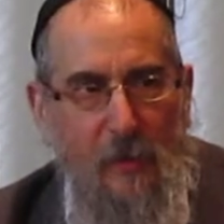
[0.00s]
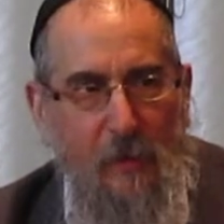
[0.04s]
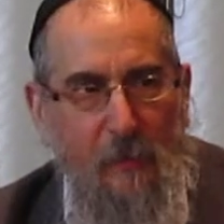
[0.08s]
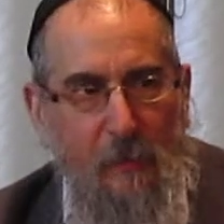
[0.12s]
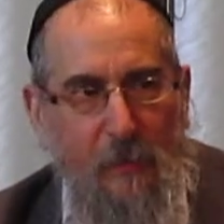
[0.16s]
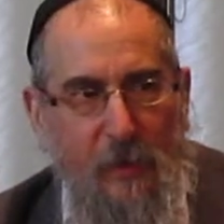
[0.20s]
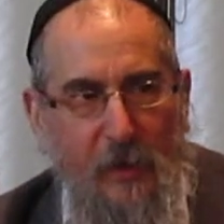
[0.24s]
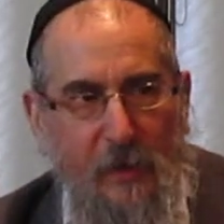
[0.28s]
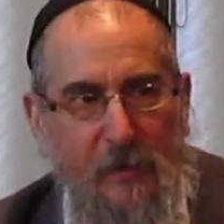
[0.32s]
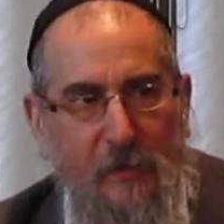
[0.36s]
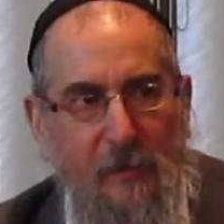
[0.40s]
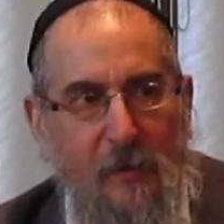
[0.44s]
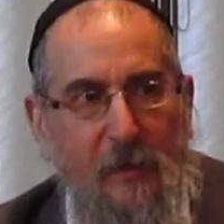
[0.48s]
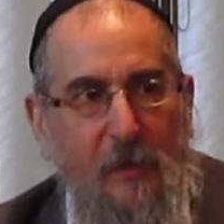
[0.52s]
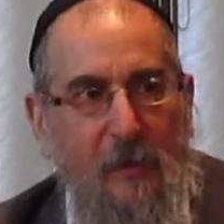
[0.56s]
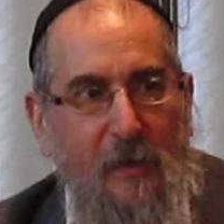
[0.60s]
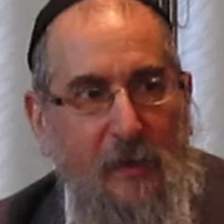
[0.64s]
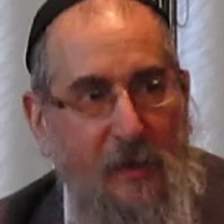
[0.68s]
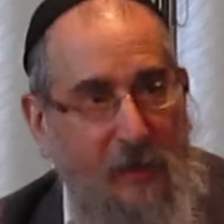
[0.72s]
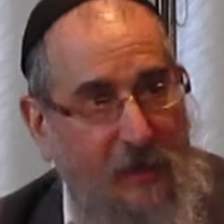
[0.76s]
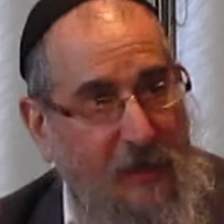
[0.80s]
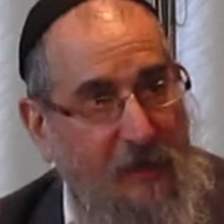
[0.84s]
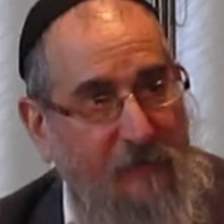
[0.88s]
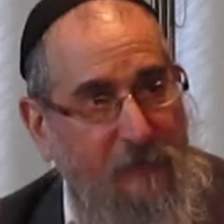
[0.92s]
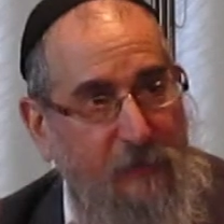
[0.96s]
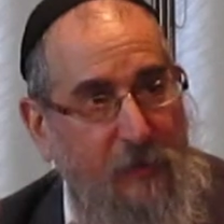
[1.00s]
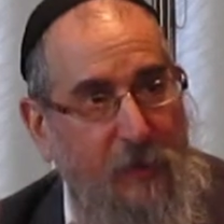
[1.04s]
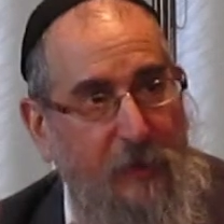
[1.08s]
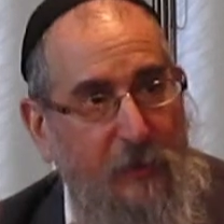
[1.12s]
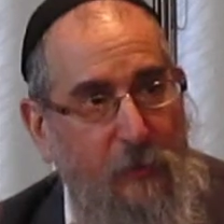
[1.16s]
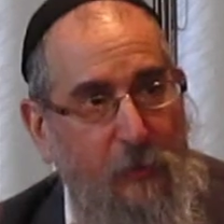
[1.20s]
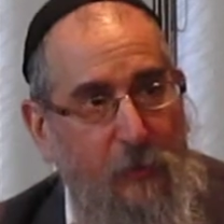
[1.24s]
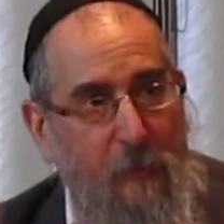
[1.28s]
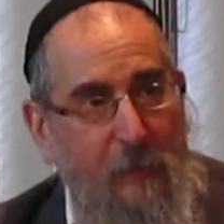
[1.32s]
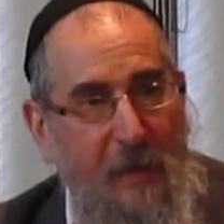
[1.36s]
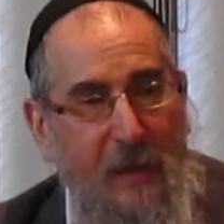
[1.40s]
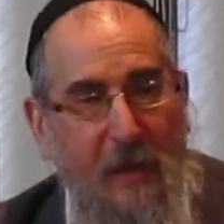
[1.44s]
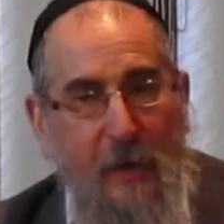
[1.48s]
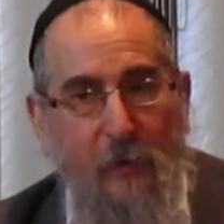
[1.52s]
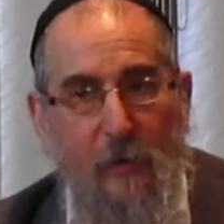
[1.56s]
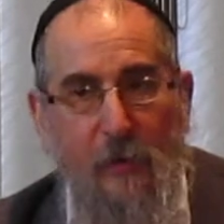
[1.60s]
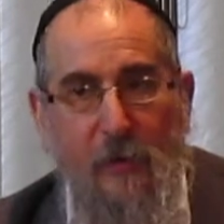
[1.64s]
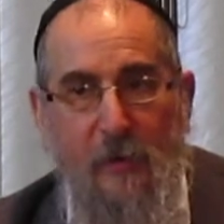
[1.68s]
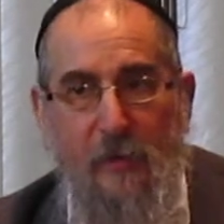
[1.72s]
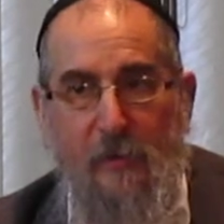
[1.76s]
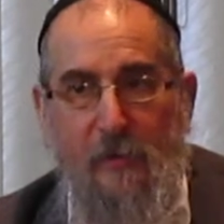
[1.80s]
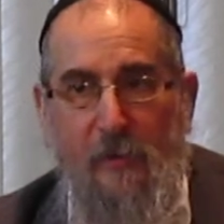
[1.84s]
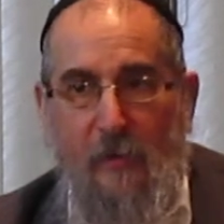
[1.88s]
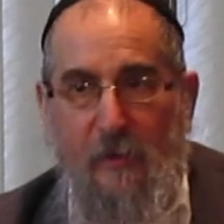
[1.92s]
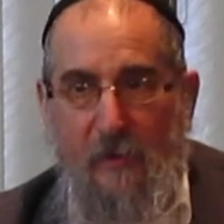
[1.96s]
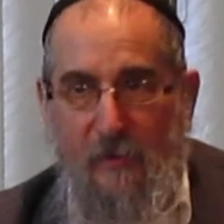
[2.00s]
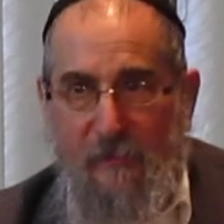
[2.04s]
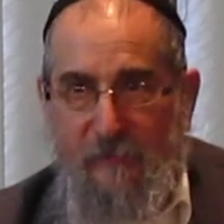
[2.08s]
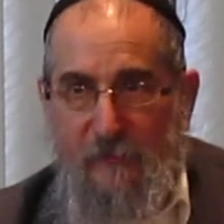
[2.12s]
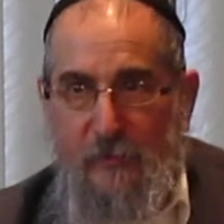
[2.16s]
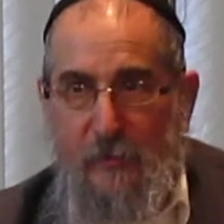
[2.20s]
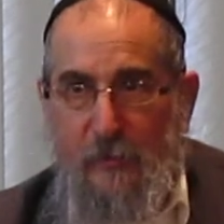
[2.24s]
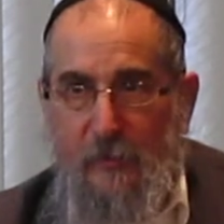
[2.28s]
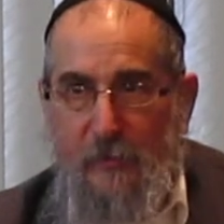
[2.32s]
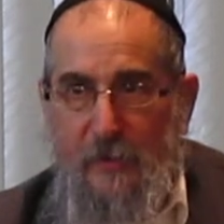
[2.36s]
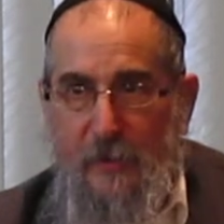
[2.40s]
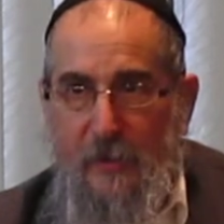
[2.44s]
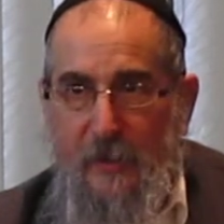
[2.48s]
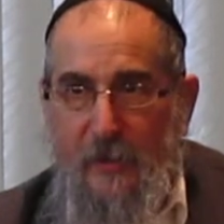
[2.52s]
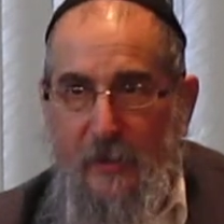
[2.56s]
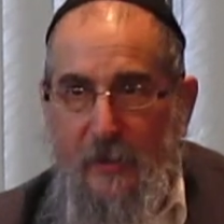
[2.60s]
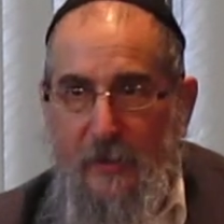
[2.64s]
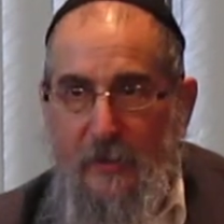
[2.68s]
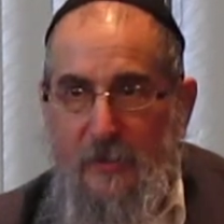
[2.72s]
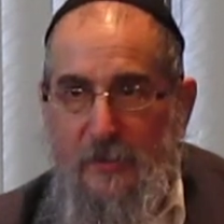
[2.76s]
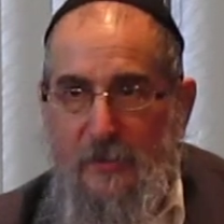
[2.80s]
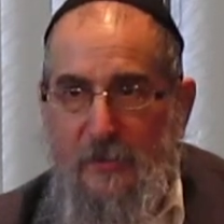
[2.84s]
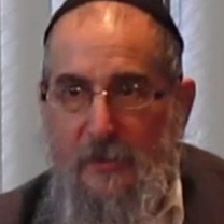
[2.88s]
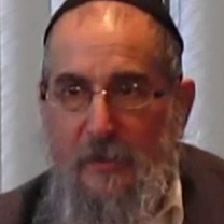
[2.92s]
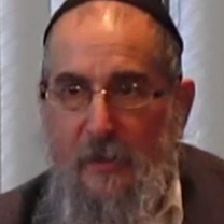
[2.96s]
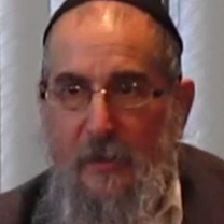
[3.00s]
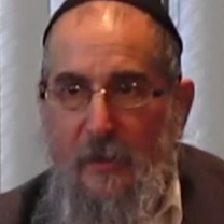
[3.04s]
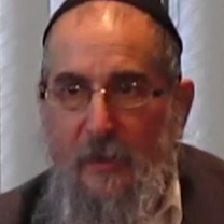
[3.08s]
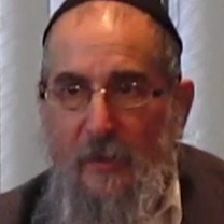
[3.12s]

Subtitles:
But after they were married a few years,